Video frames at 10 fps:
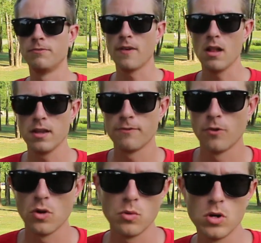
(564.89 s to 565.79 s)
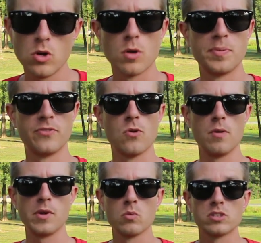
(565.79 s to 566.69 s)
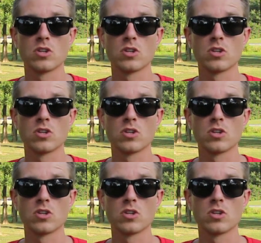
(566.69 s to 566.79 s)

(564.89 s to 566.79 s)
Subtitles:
falling forward or performing what's